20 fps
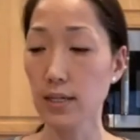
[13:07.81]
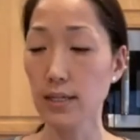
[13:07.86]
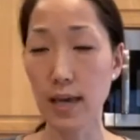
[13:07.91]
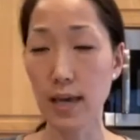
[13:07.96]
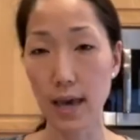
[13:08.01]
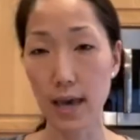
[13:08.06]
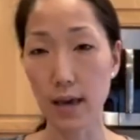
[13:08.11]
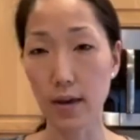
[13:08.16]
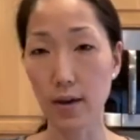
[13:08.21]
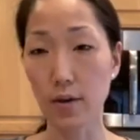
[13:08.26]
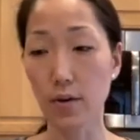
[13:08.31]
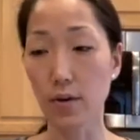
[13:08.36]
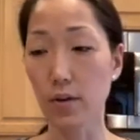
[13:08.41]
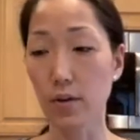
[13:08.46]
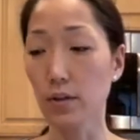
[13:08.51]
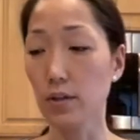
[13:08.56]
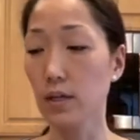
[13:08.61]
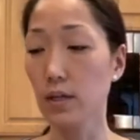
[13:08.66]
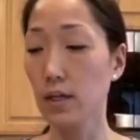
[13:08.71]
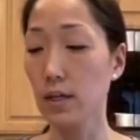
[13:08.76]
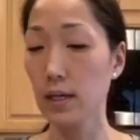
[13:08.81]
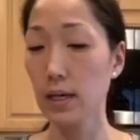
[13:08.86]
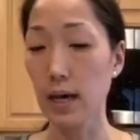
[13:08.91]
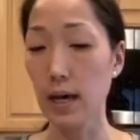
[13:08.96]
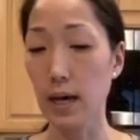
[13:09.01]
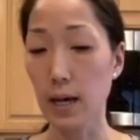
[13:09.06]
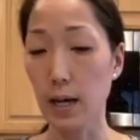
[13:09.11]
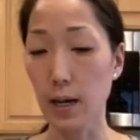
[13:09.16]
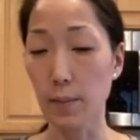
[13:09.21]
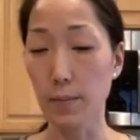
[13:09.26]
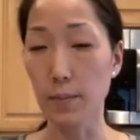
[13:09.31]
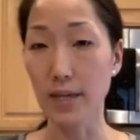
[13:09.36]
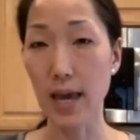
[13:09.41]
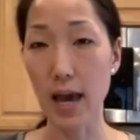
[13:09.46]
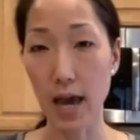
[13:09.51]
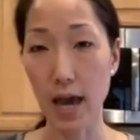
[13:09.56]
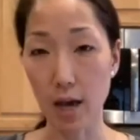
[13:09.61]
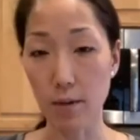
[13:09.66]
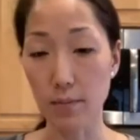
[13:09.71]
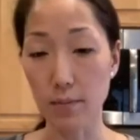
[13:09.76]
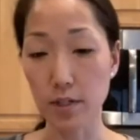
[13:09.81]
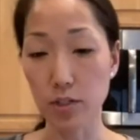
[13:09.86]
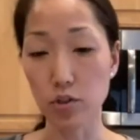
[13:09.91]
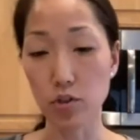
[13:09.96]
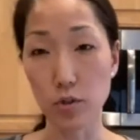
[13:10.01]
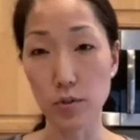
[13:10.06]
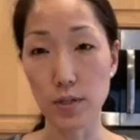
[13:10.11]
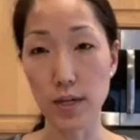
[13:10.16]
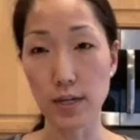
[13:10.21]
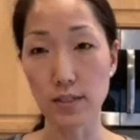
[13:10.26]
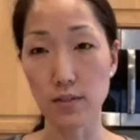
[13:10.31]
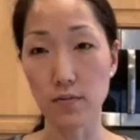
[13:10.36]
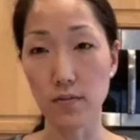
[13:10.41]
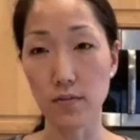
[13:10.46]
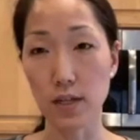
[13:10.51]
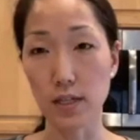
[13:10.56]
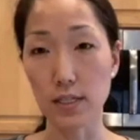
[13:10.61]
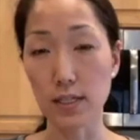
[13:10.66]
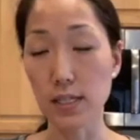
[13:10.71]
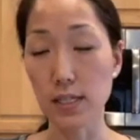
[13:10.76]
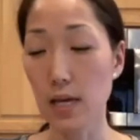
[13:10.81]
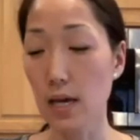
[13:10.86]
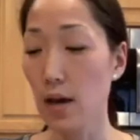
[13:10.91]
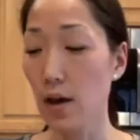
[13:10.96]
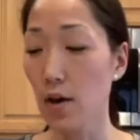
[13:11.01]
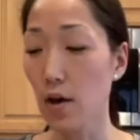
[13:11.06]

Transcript: kale, cabbage, those kinds of things.